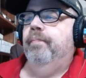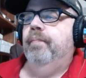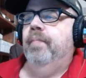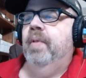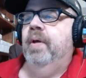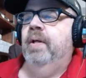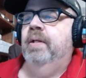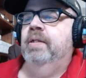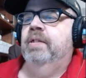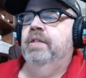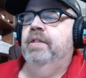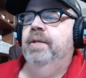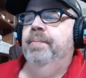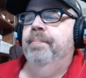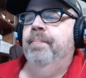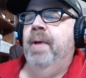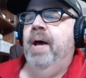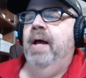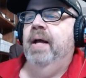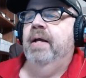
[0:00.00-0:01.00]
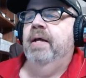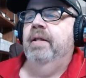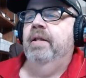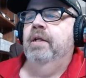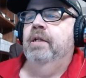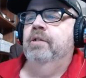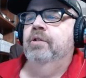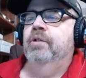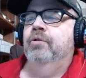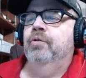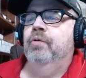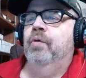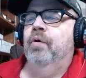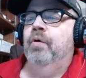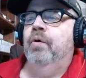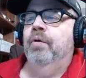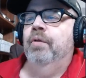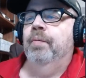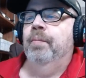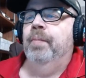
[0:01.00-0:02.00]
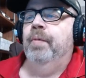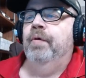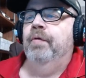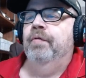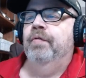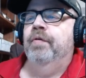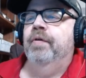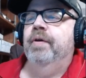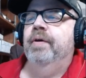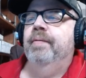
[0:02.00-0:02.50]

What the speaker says: and sit back and enjoy the music.